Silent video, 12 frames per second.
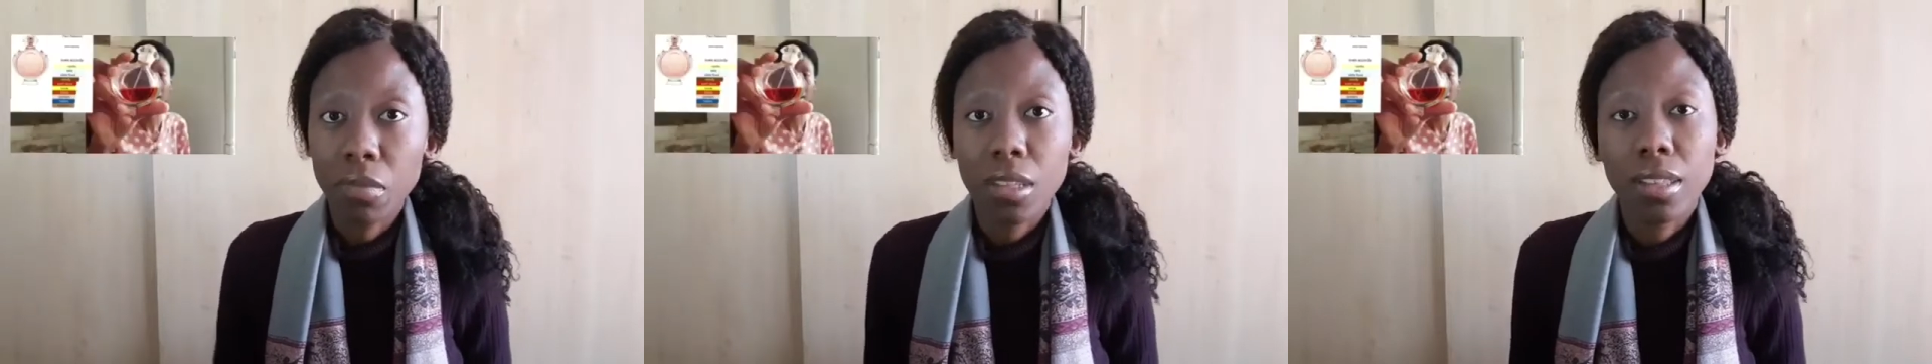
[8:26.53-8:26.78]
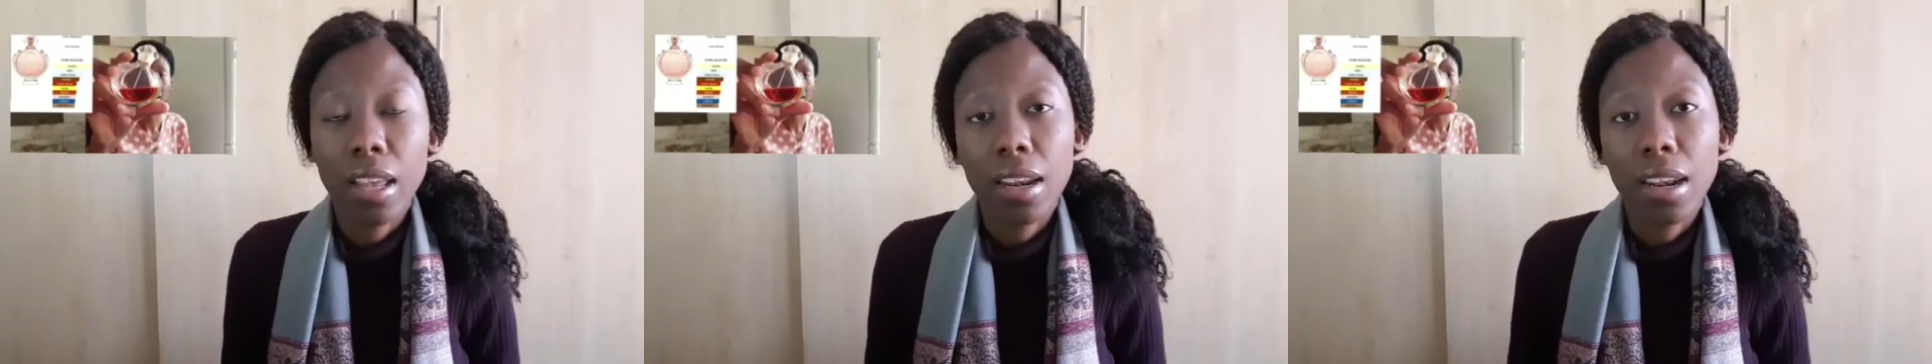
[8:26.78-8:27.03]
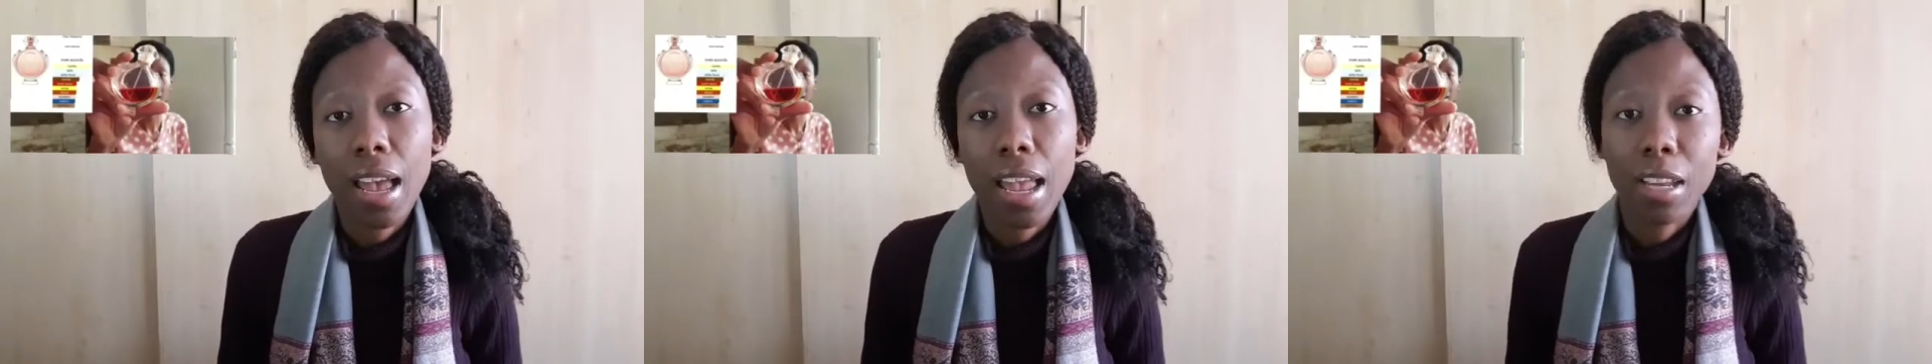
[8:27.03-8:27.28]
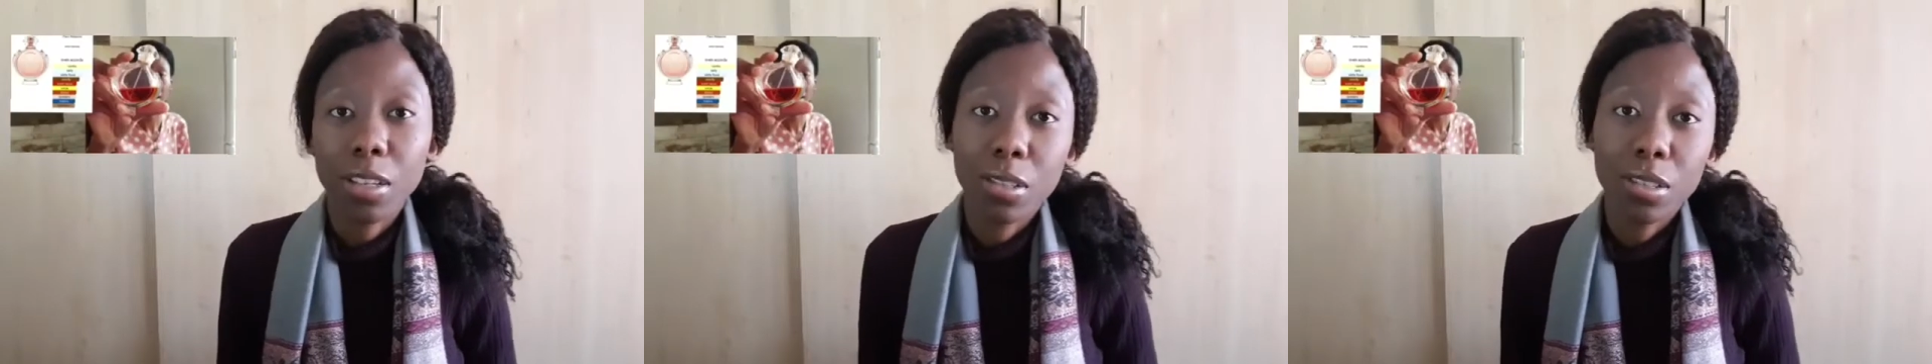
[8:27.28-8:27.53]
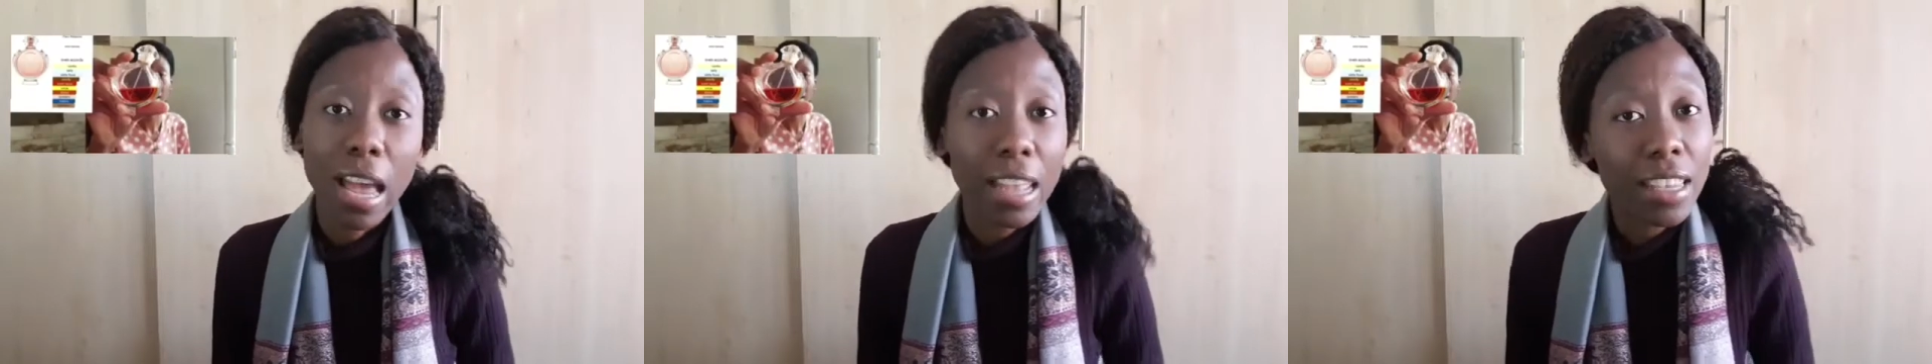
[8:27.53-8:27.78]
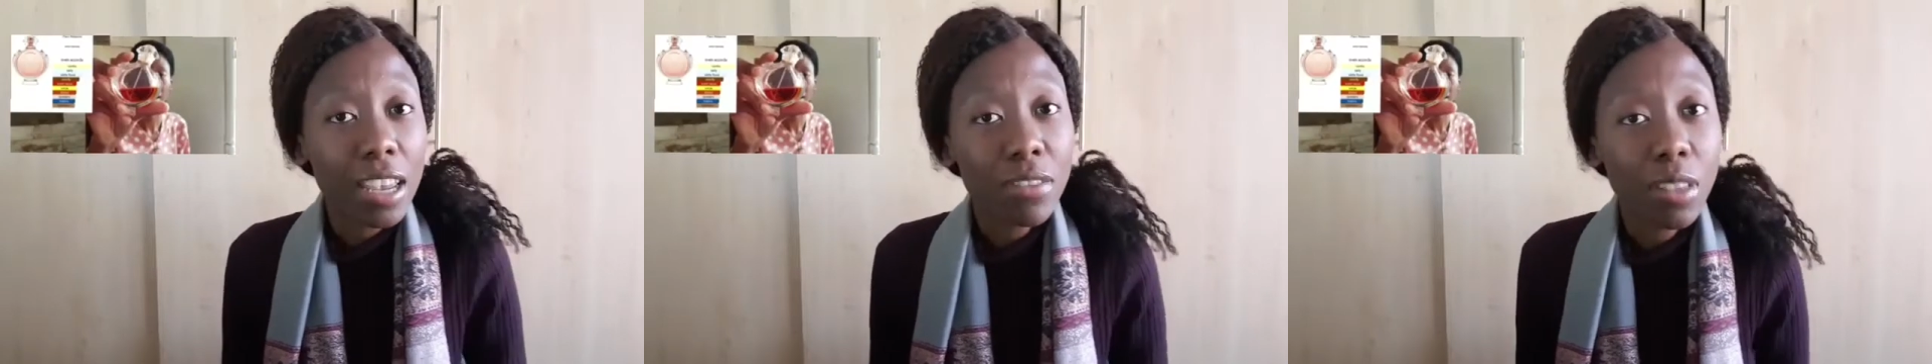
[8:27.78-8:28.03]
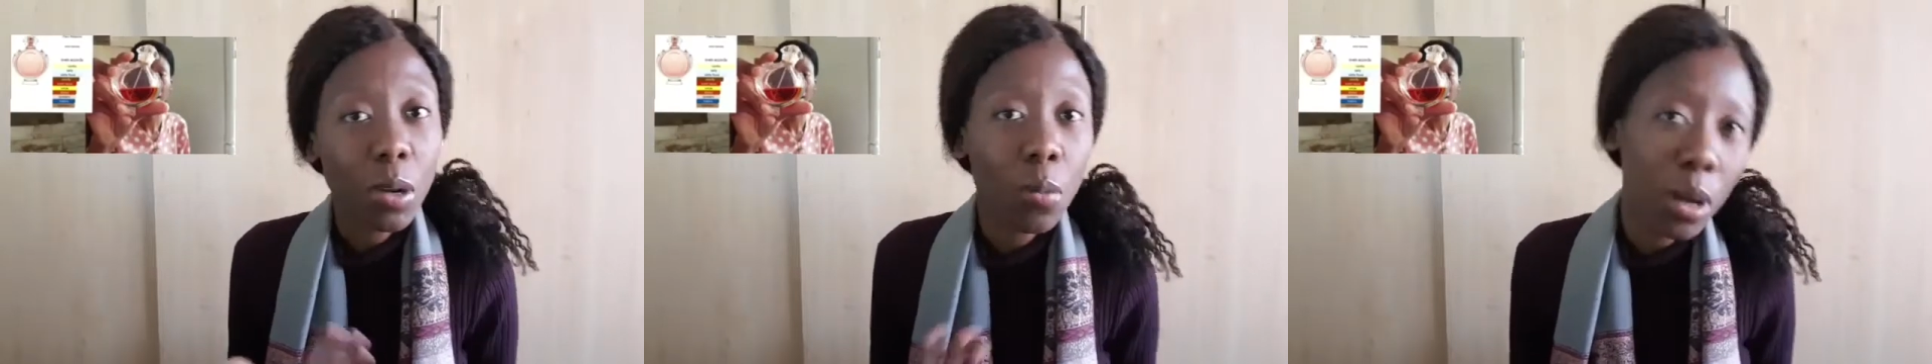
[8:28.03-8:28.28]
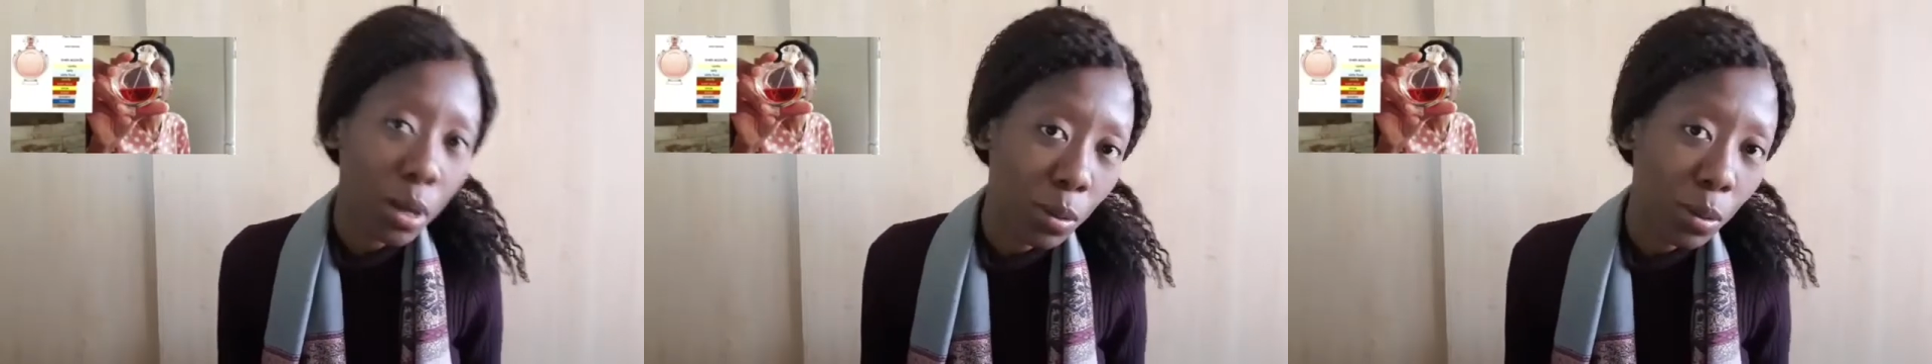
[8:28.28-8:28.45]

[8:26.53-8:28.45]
Then I gave that away